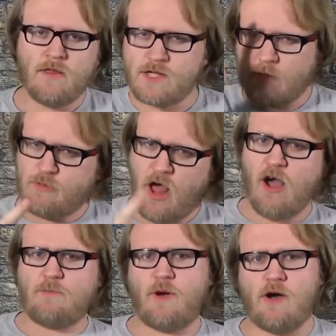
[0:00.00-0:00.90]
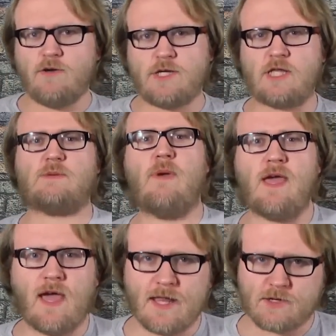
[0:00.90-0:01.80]
There's a blog post that's
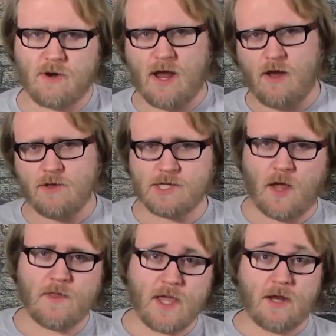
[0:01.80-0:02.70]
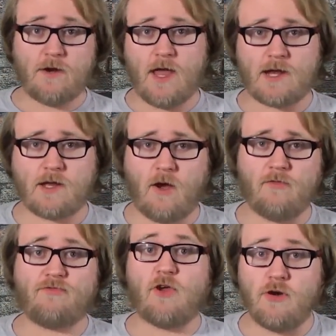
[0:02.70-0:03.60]
making its rounds on the internet called